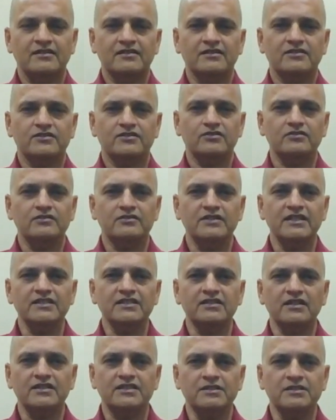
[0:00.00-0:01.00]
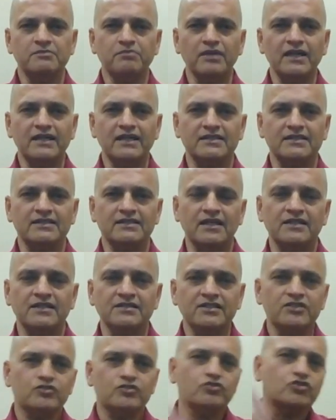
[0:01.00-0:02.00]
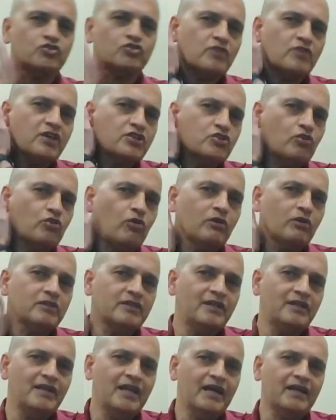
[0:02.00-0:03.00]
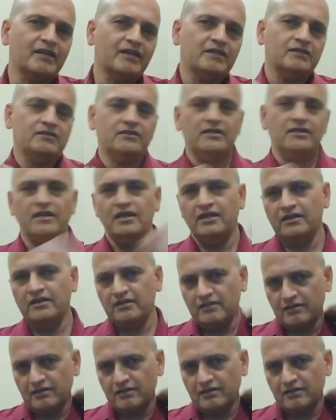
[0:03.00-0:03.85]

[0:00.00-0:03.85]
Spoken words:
So these are simple exercises to stretch all the neck and